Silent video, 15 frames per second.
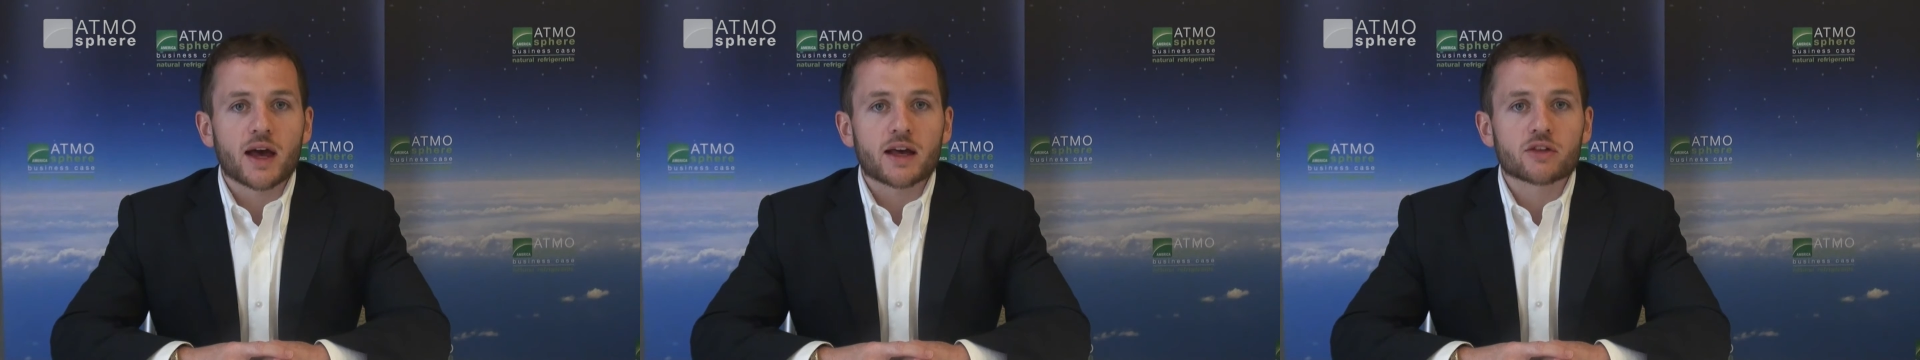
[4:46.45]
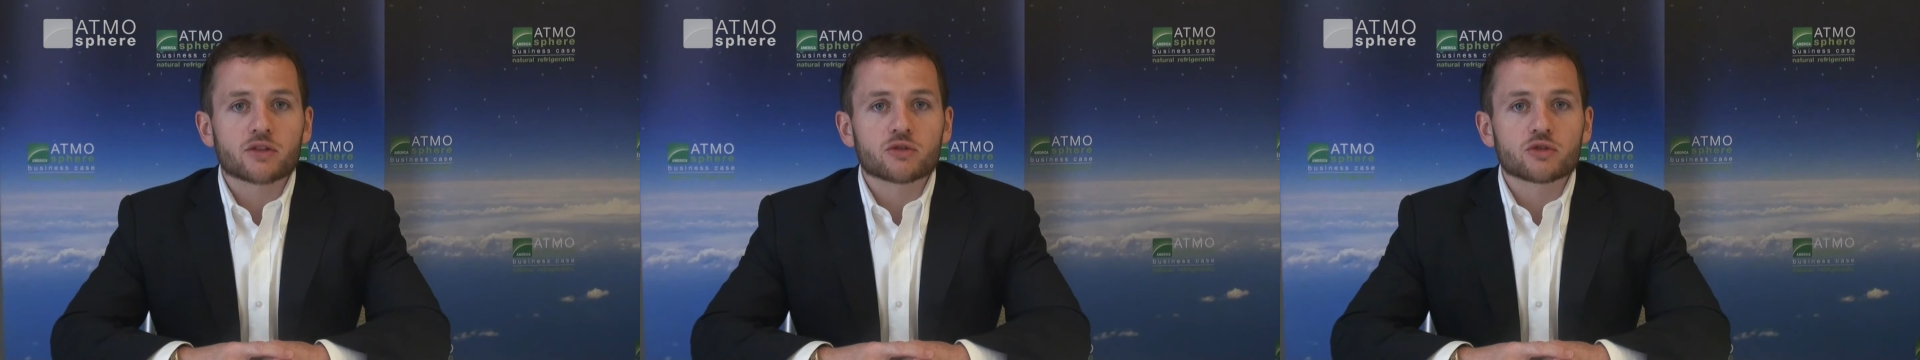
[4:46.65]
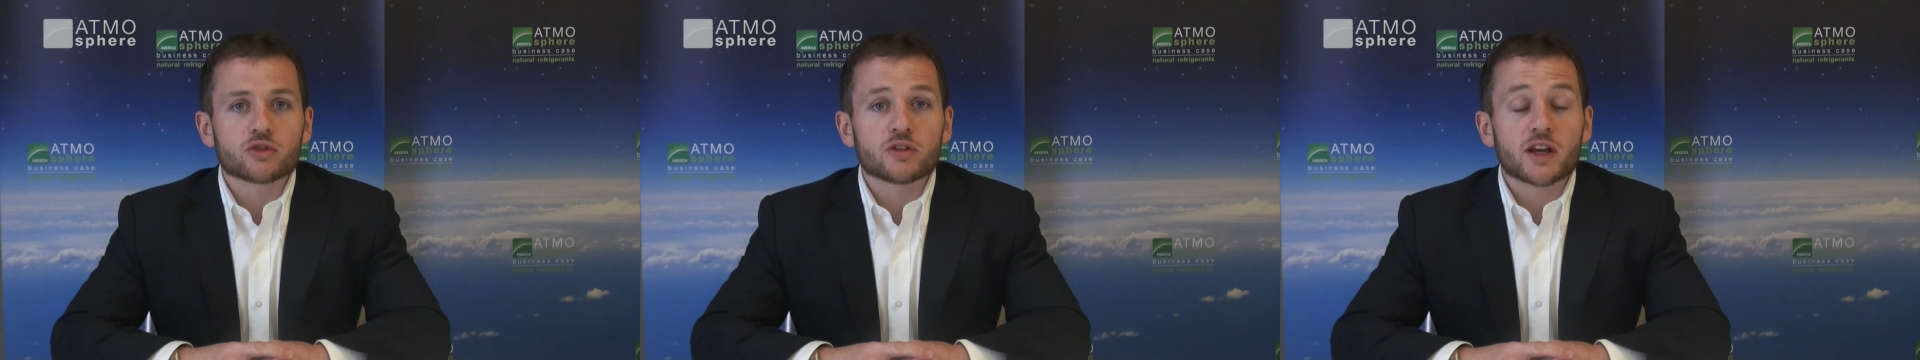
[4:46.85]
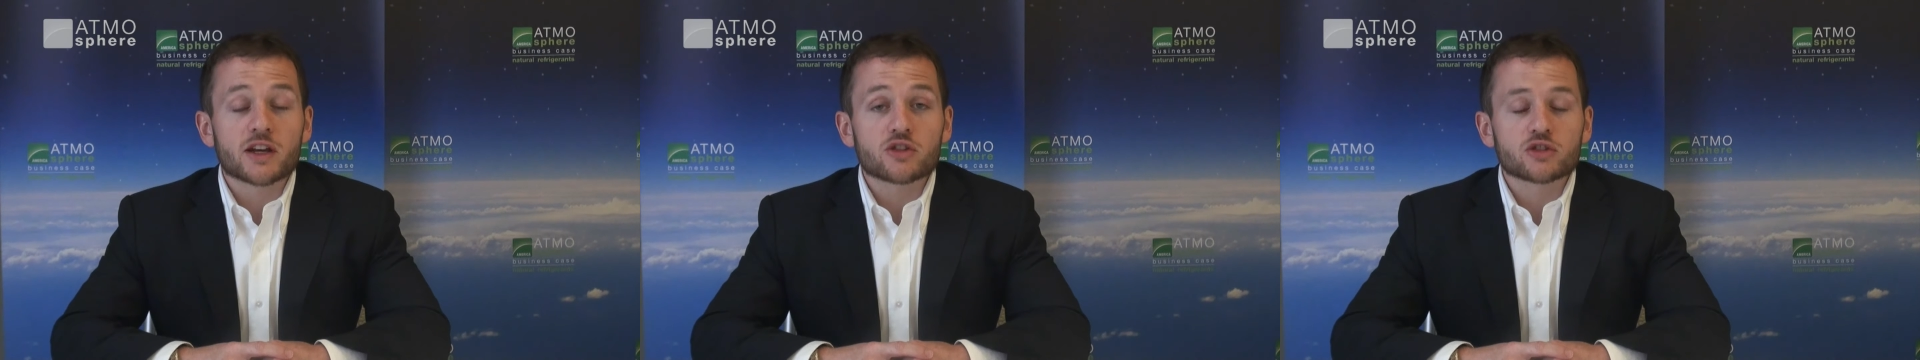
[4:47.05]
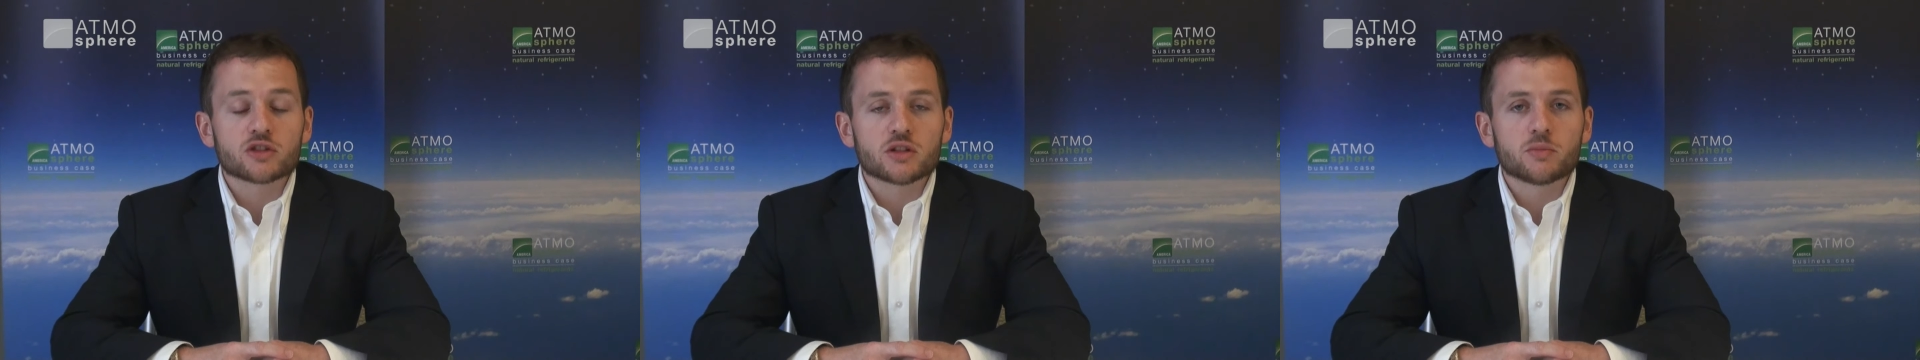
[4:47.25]
hasn't
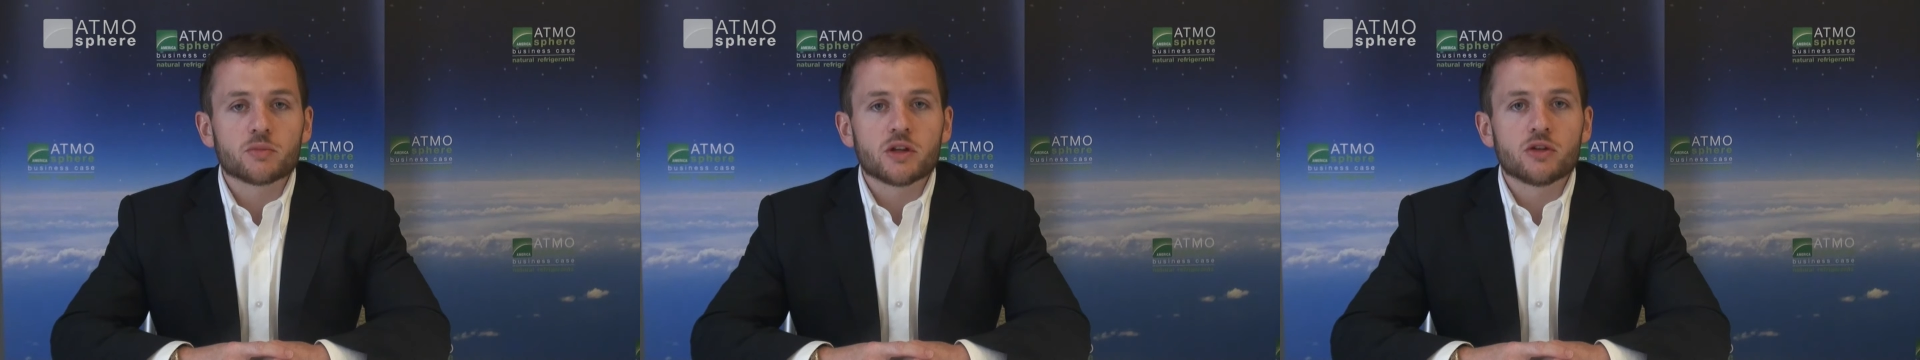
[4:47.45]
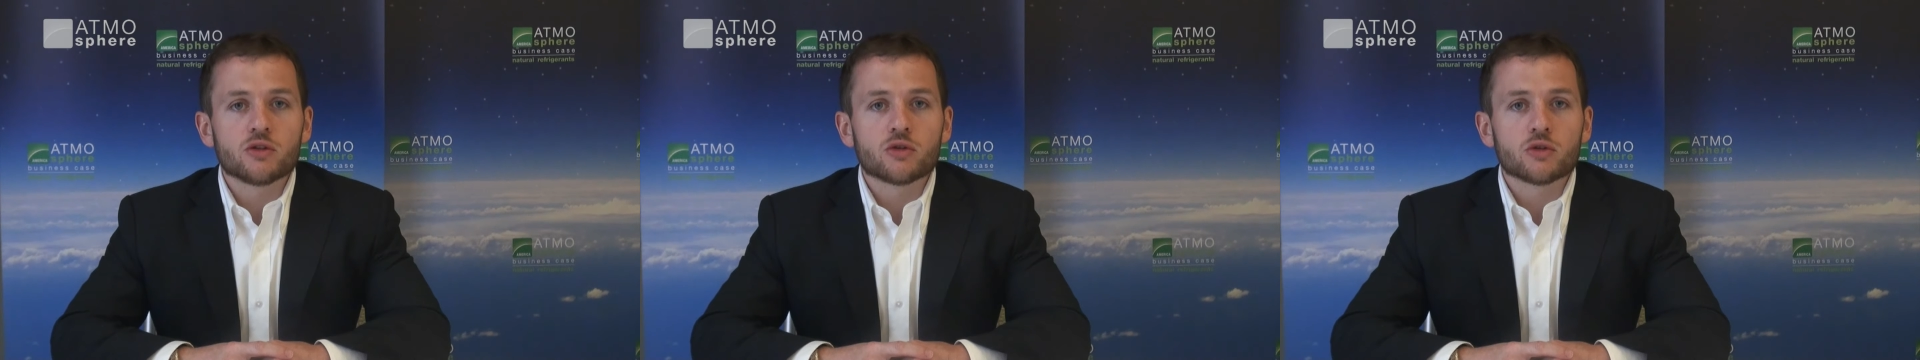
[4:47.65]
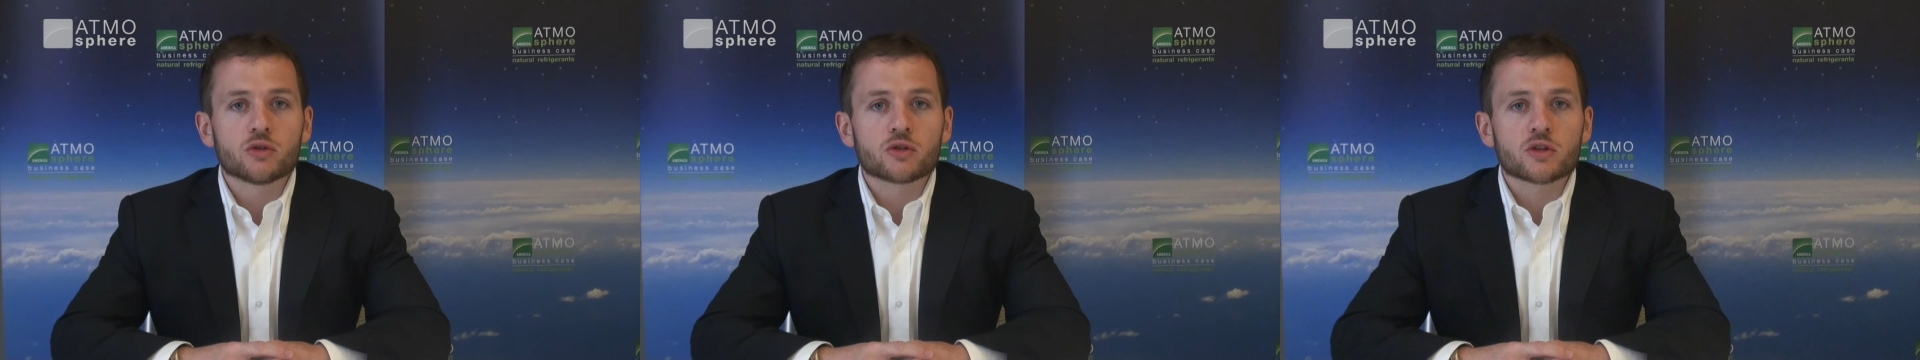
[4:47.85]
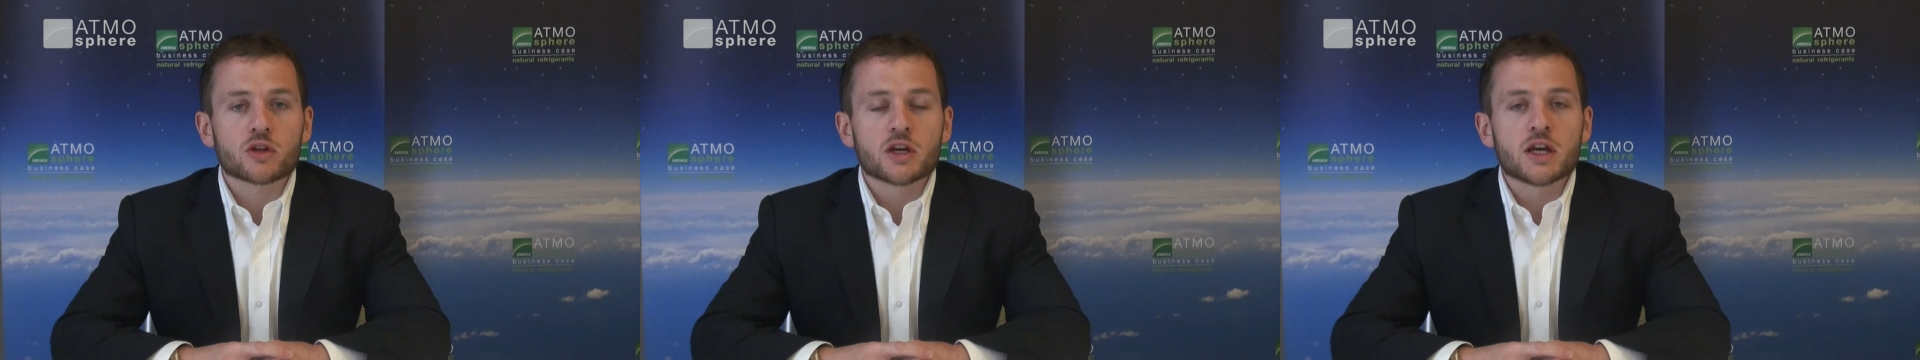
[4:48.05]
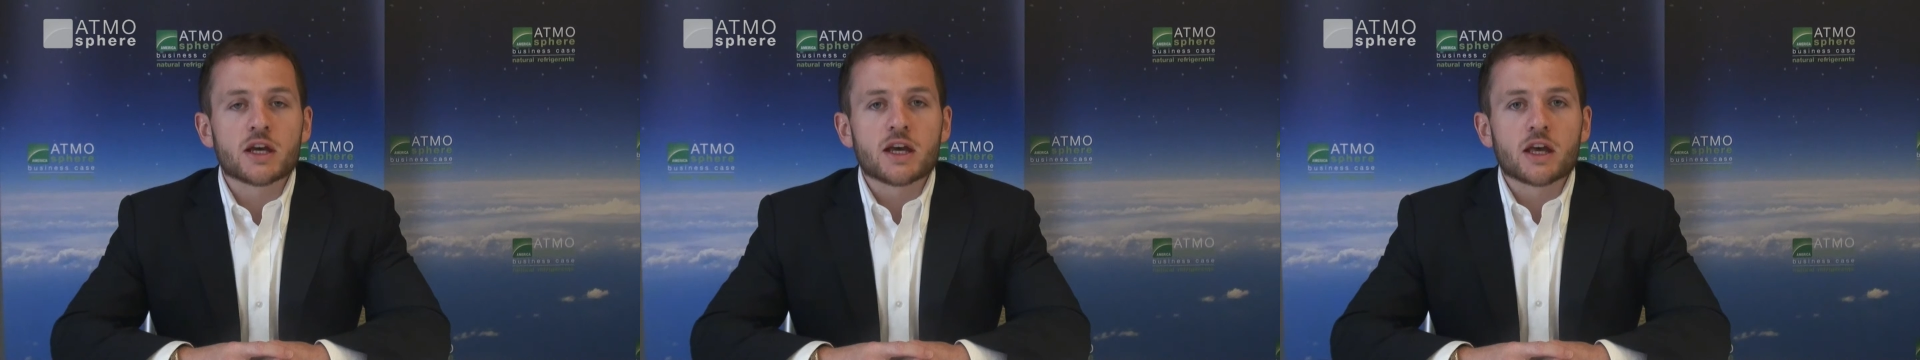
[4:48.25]
traditionally been used,